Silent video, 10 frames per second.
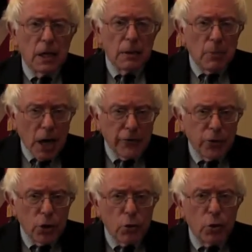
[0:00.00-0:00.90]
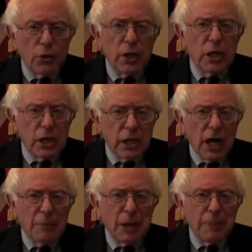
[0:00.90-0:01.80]
In my view, the
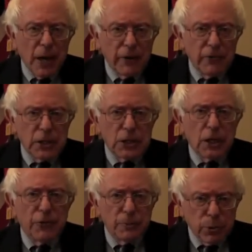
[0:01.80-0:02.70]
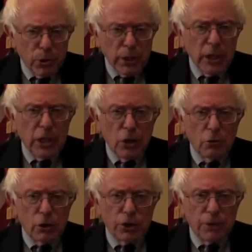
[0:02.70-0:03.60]
economic benefits of employee
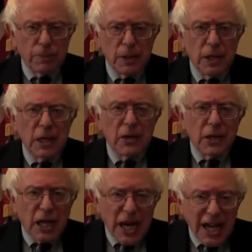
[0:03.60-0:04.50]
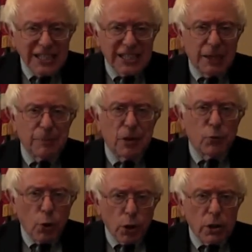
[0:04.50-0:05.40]
ownership, the concept
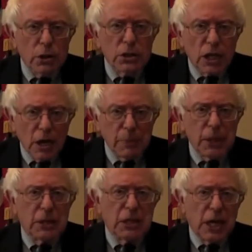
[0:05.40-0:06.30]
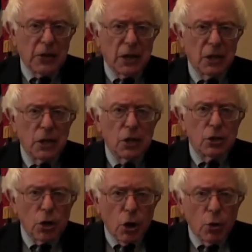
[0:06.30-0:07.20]
of workers coming together
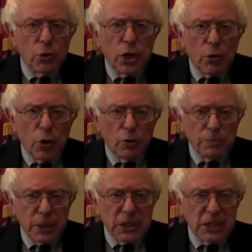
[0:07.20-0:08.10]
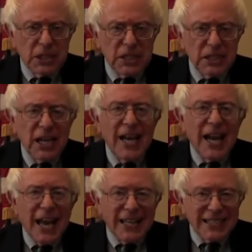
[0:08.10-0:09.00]
to own their own businesses,
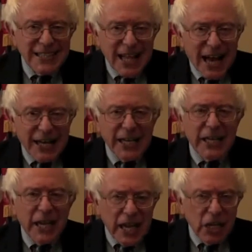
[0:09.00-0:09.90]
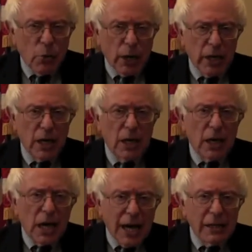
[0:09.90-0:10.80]
has not in any way
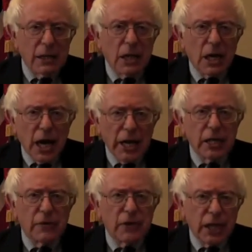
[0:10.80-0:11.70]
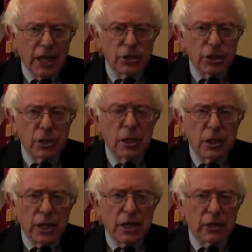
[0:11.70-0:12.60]
gotten the kind of attention
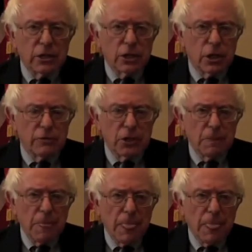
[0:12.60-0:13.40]
that it deserves.